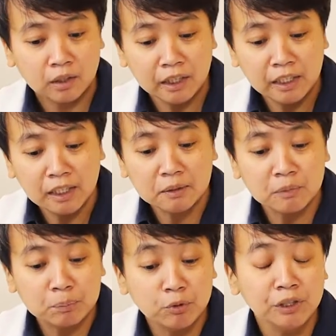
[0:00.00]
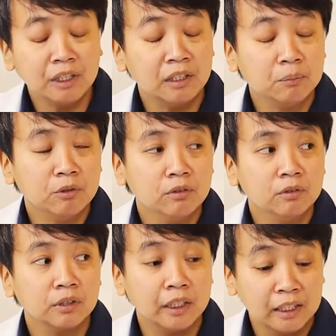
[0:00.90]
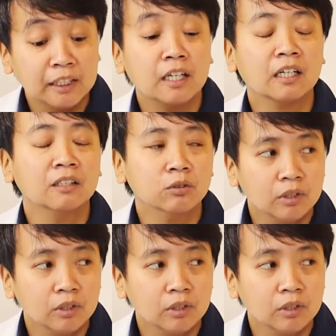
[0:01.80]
Kanang mapunit imong kinadak ang